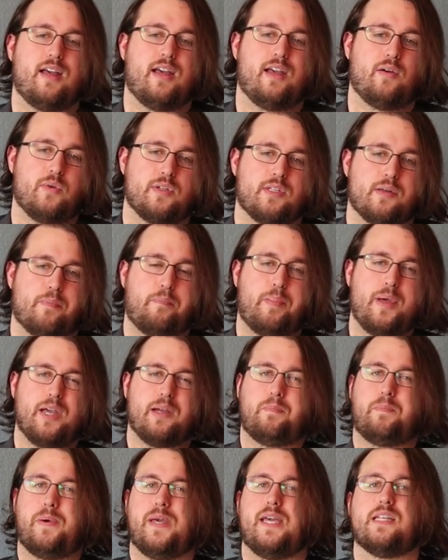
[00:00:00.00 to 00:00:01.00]
it was a
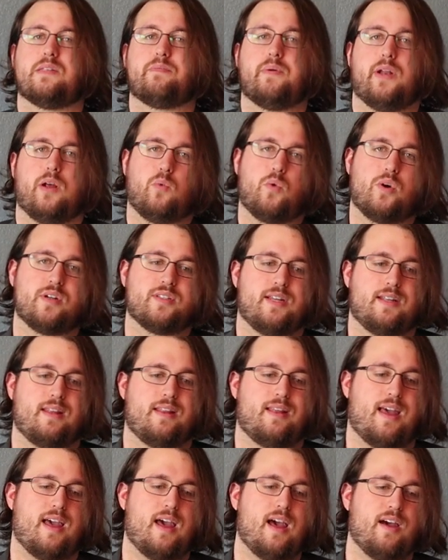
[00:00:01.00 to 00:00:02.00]
big piece, but it
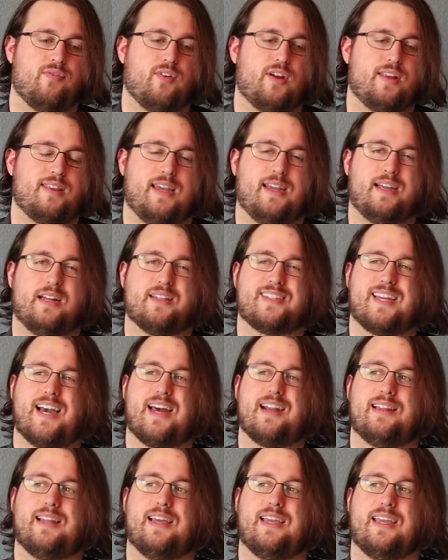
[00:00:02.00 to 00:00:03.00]
wasn't everything. It's
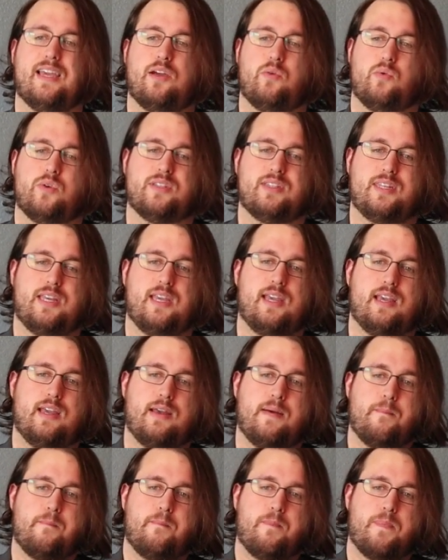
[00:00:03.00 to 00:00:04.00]
kind of like it was
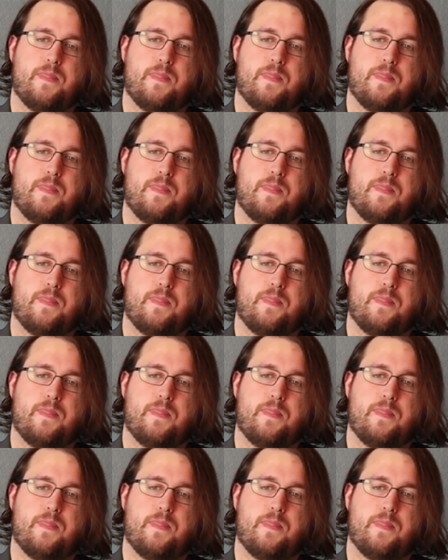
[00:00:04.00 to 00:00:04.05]
the